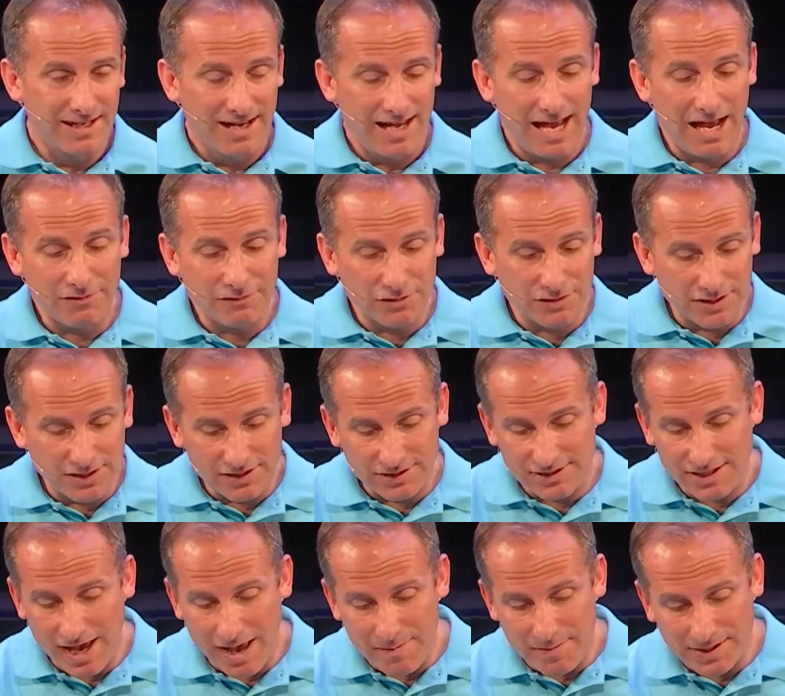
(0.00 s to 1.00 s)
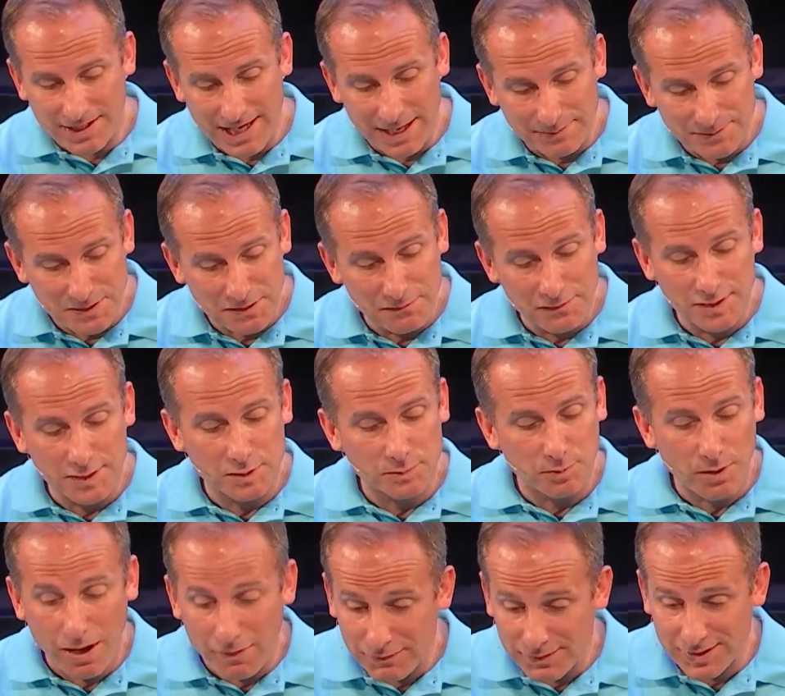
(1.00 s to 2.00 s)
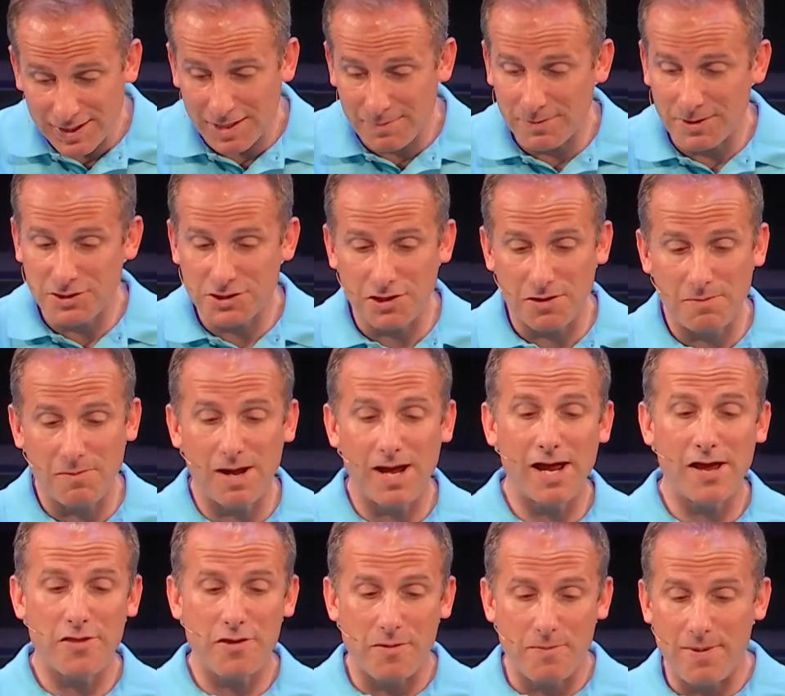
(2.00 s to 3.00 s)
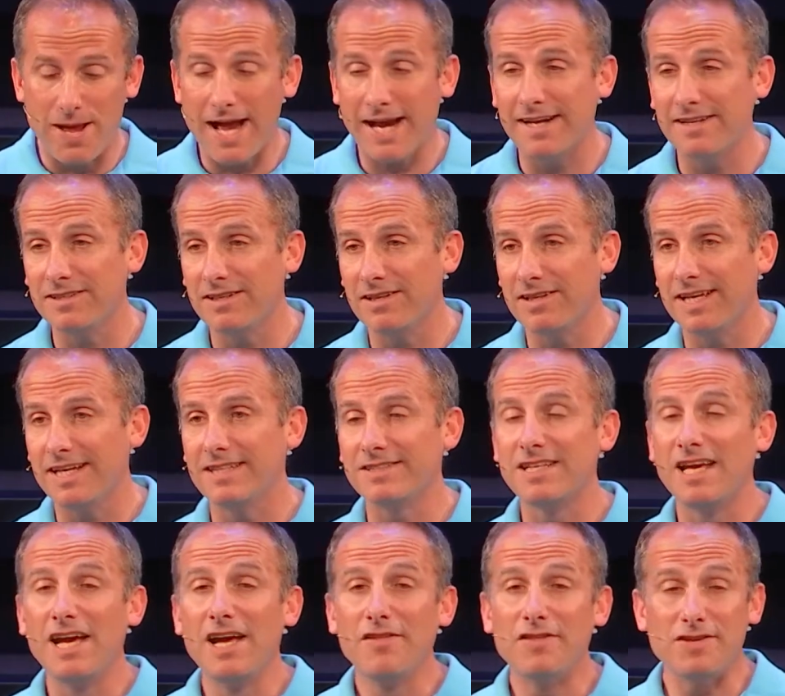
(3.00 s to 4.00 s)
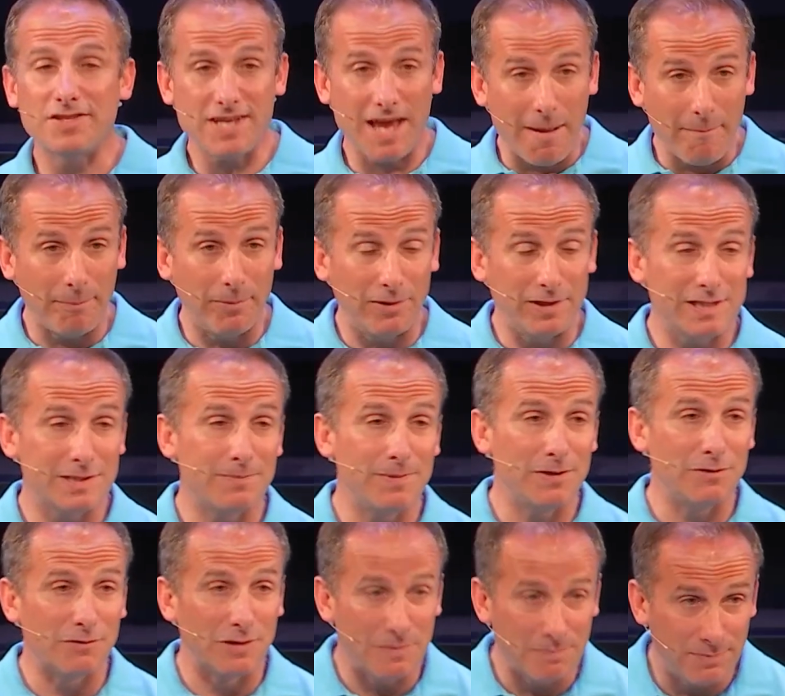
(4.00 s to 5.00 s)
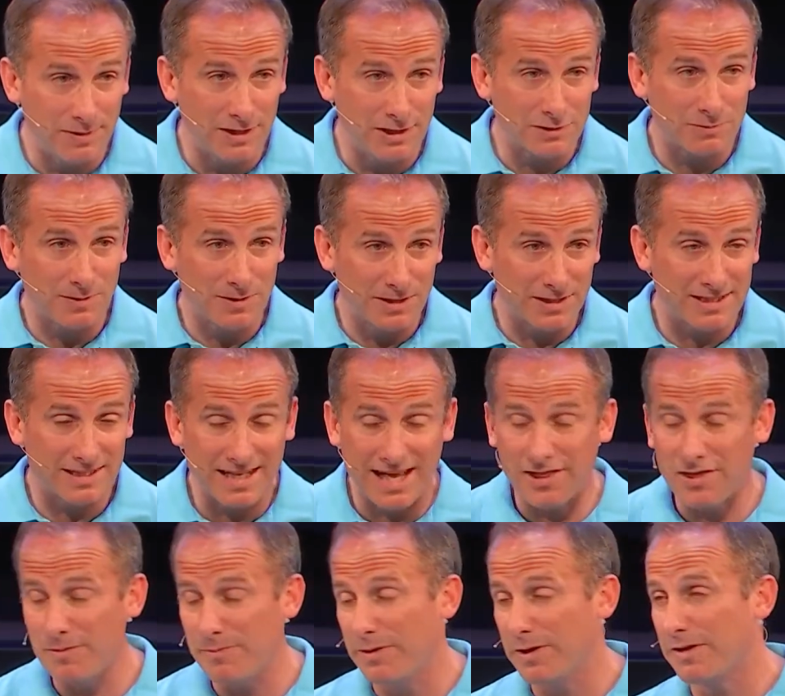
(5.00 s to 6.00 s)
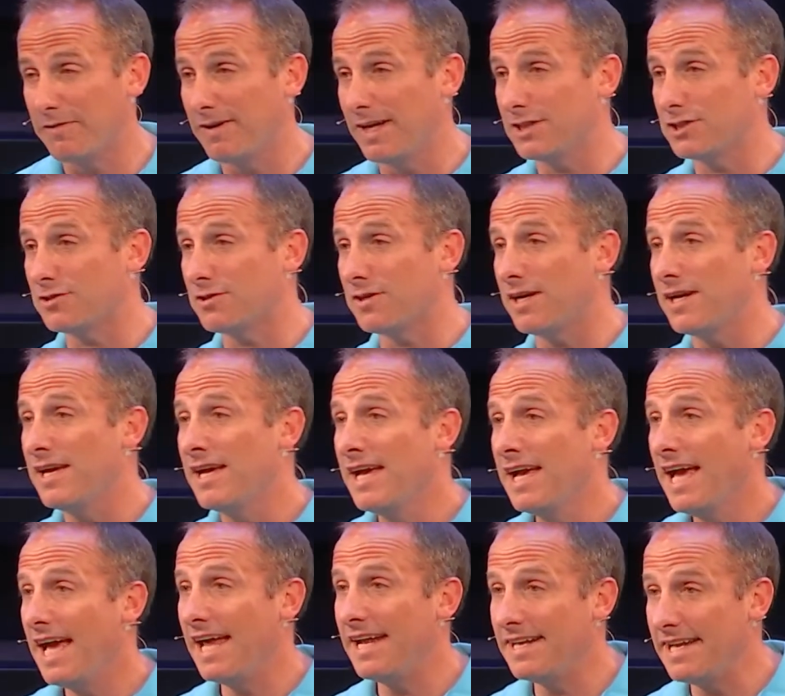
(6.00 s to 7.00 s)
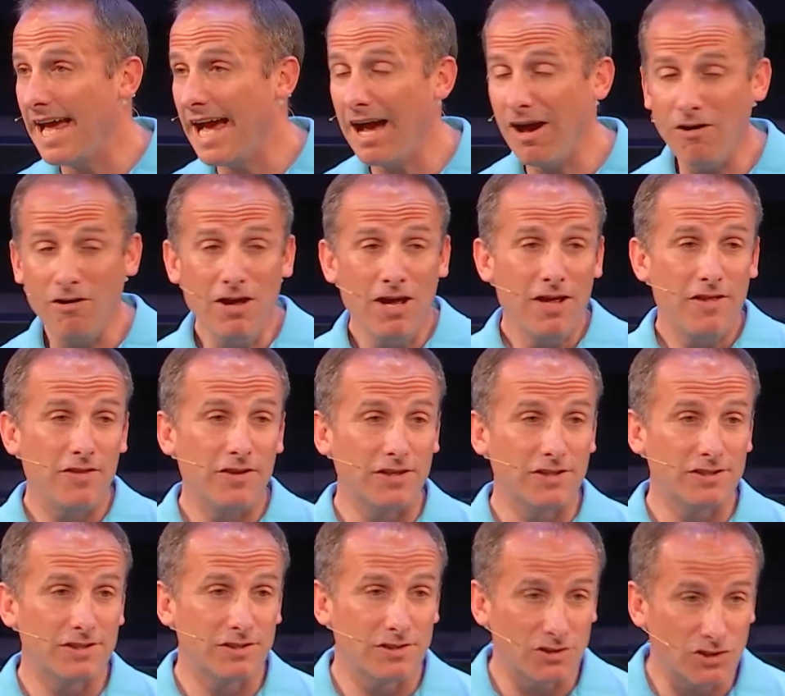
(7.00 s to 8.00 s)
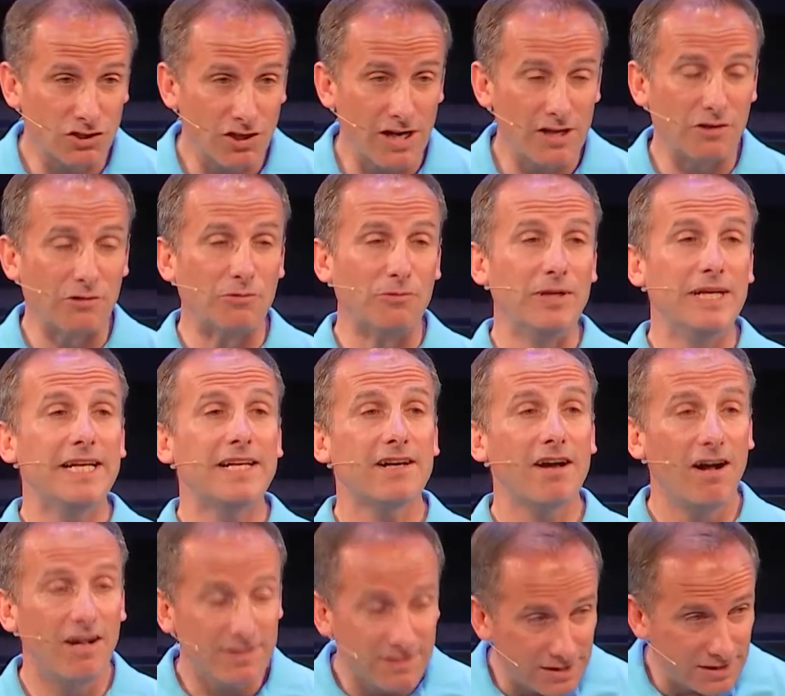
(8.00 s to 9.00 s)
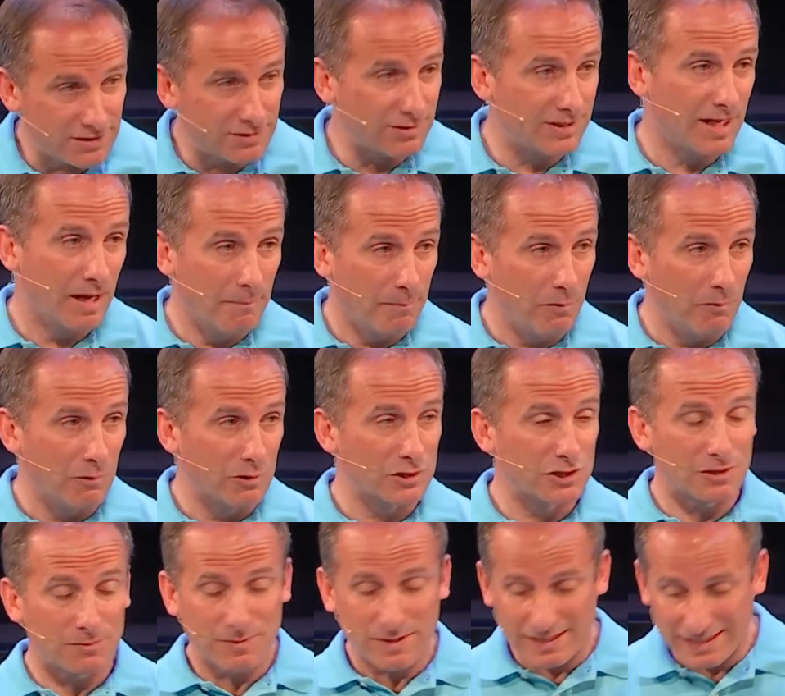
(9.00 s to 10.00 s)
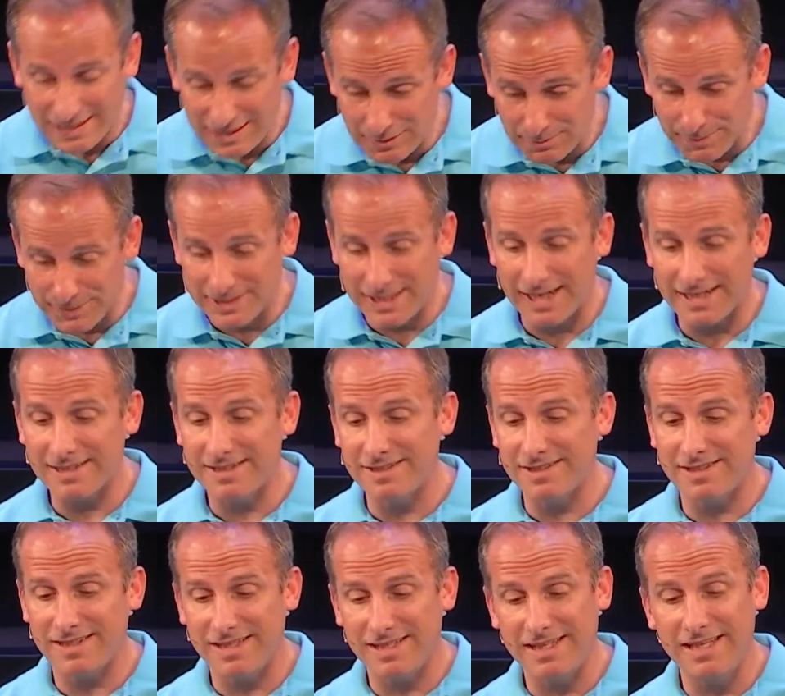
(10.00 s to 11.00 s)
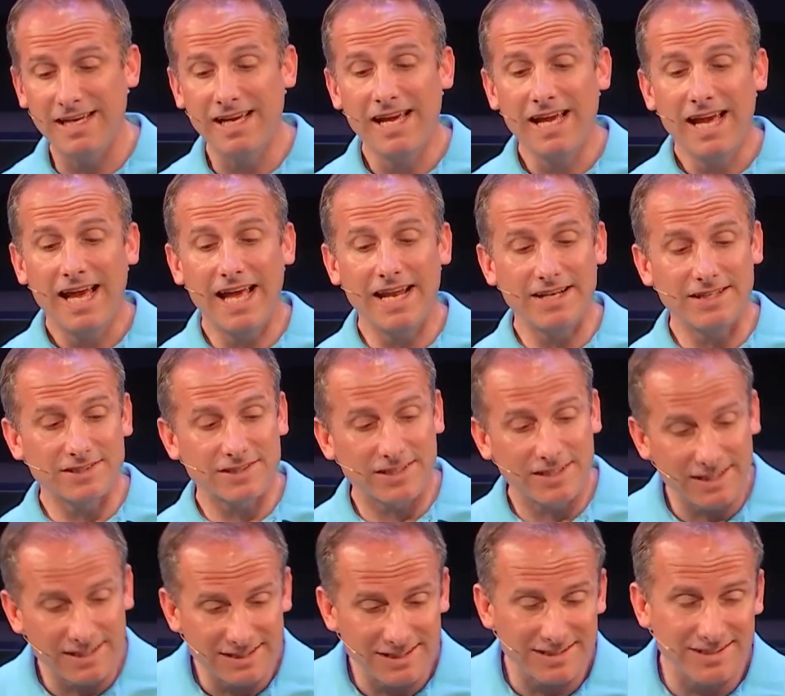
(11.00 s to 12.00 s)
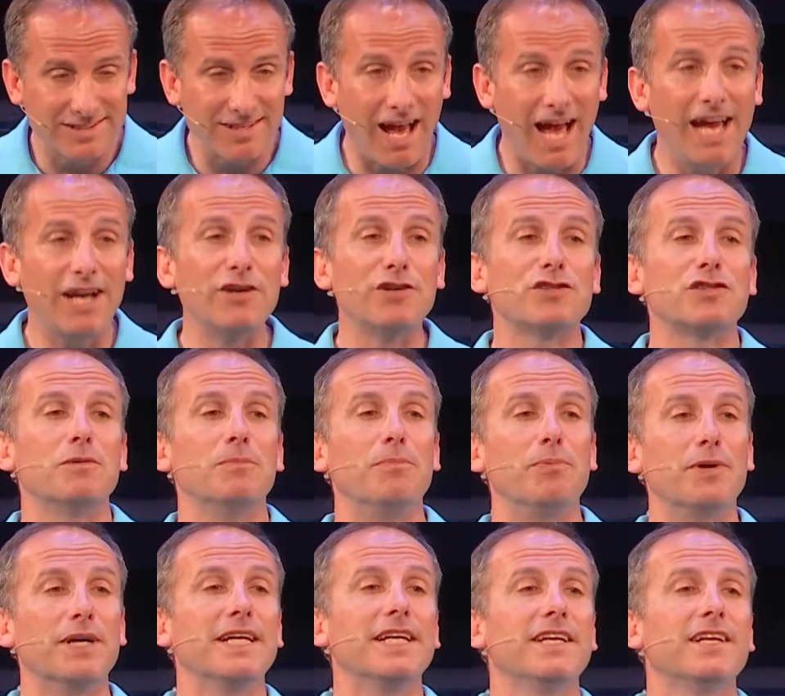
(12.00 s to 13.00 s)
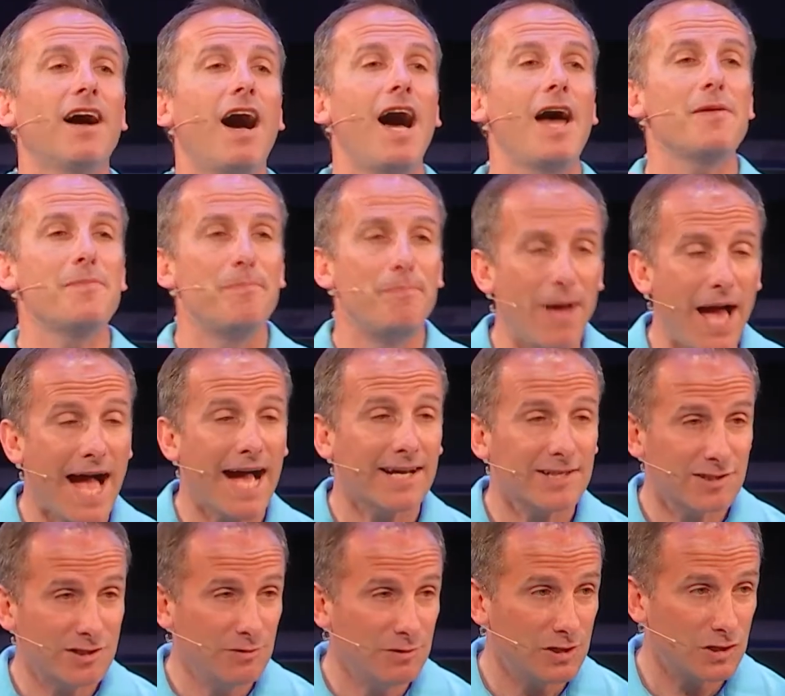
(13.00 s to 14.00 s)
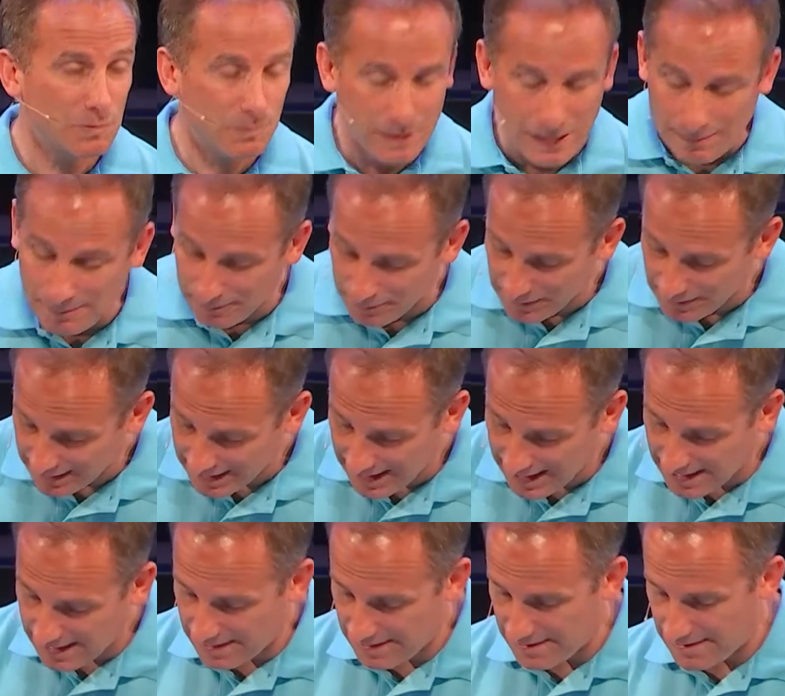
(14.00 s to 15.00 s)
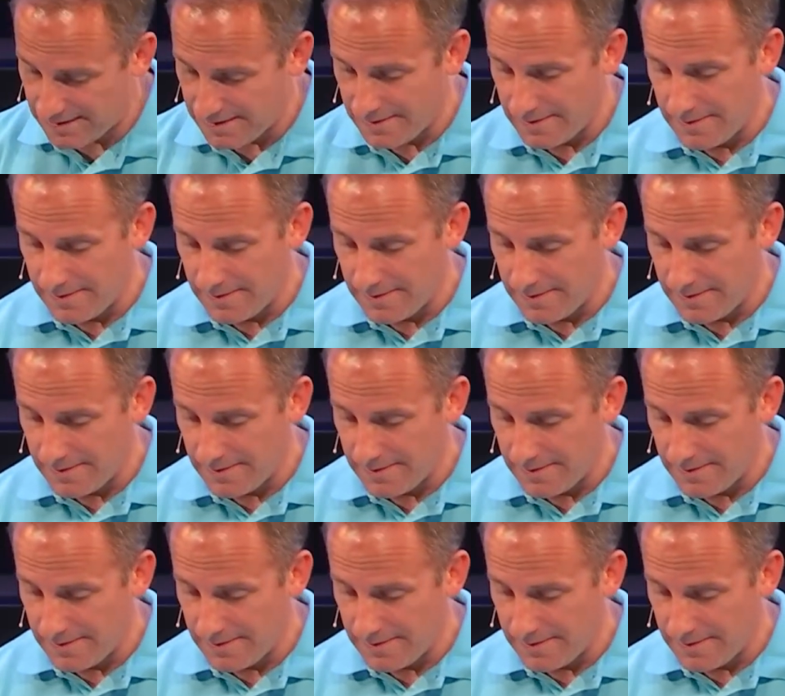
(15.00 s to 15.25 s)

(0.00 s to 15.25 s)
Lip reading: After their time in captivity is prophesied by Jeremiah, they're back in the land. The temple has been rebuilt. We looked at that in the book of Ezra. And now they're trying to reconstitute temple worship. They need to protect the city. And it's a desire to bring God back to his people again.